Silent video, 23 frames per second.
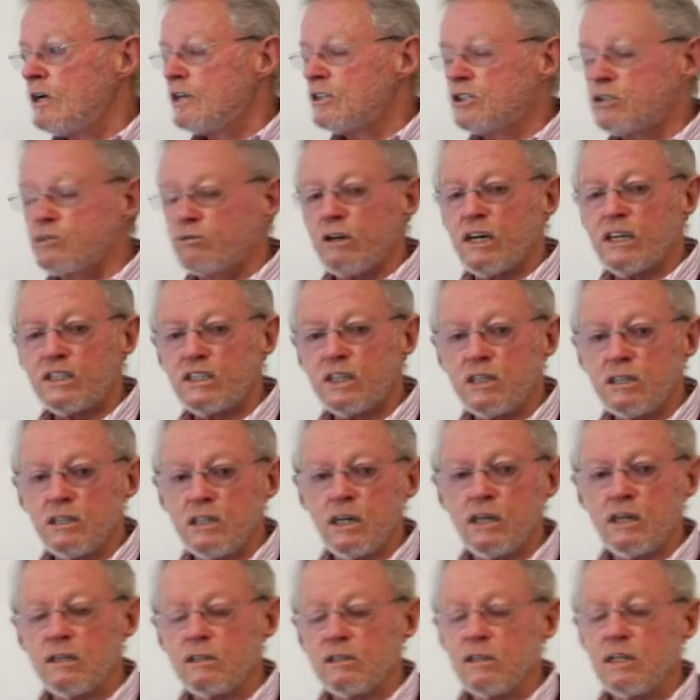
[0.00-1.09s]
stress in
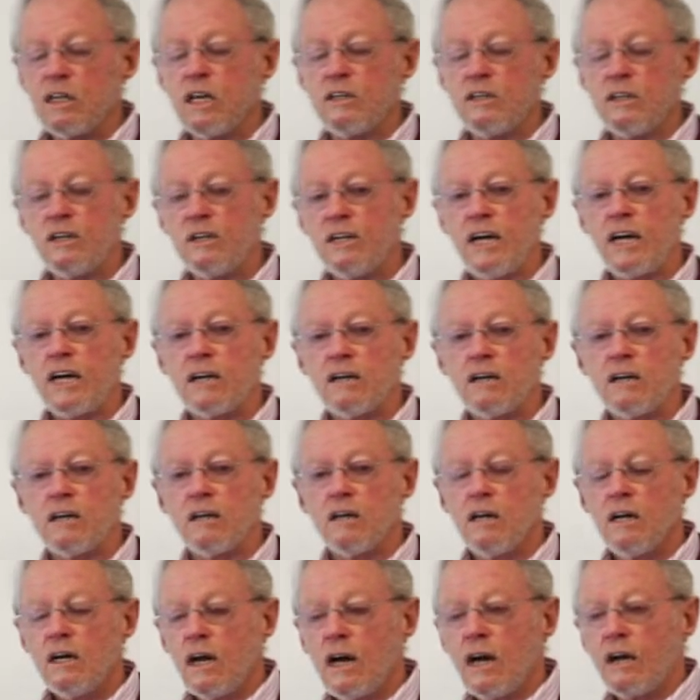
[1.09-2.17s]
the neck
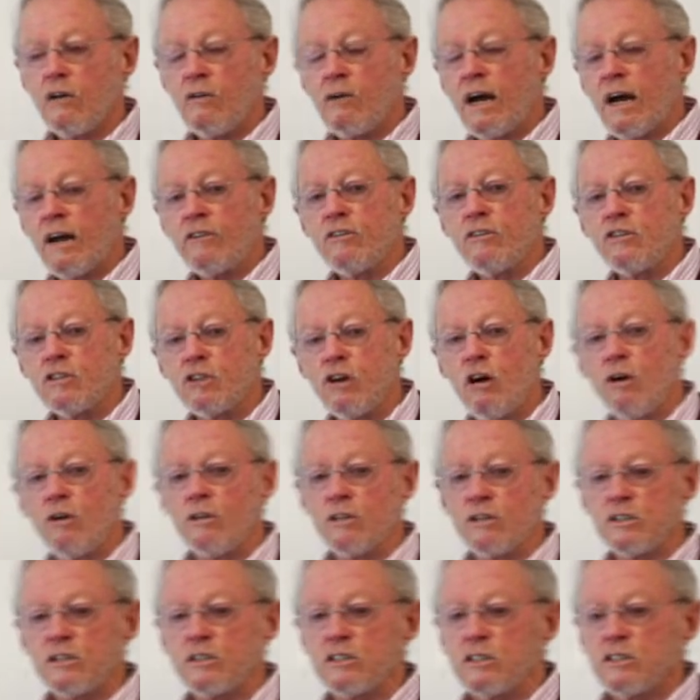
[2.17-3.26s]
and around the
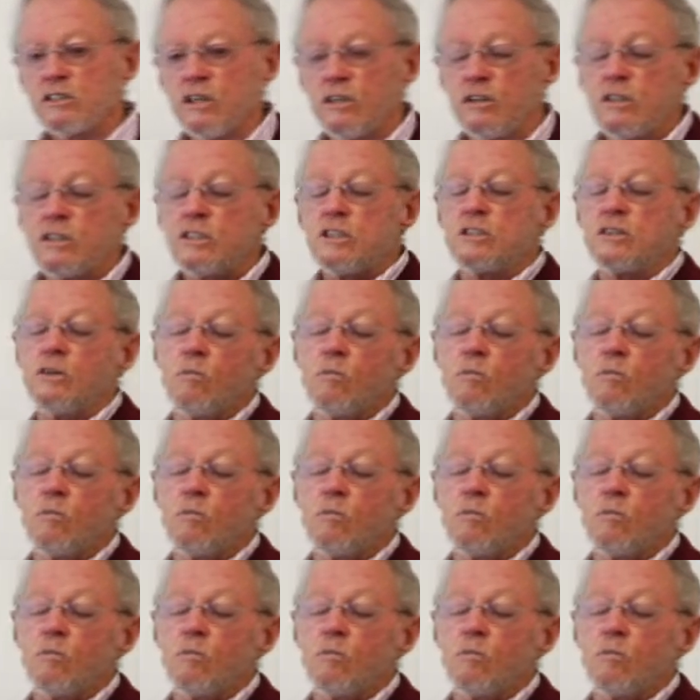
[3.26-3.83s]
shoulders. So this is a